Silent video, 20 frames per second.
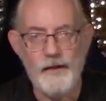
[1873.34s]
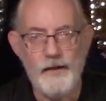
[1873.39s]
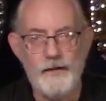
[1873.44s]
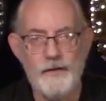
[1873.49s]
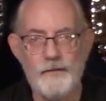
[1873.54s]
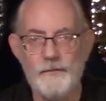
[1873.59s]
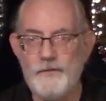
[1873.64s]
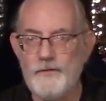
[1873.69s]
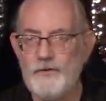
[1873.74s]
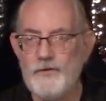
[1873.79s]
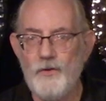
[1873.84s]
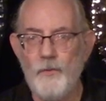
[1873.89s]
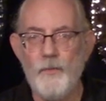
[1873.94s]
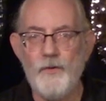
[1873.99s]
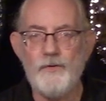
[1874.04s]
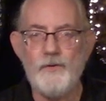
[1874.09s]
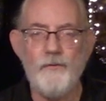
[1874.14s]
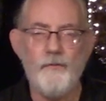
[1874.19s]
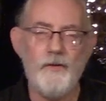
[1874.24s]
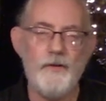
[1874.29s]
and so
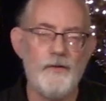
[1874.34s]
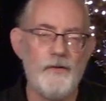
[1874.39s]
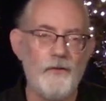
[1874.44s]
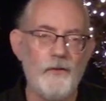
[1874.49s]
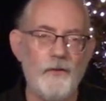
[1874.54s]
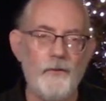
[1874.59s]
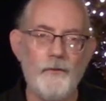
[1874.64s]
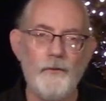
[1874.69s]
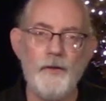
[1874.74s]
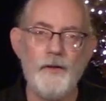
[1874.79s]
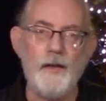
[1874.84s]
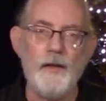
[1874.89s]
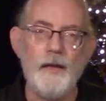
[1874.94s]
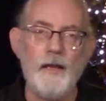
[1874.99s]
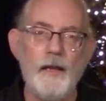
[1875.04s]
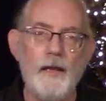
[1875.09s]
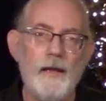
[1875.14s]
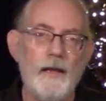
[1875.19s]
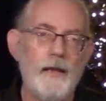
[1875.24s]
much of it is free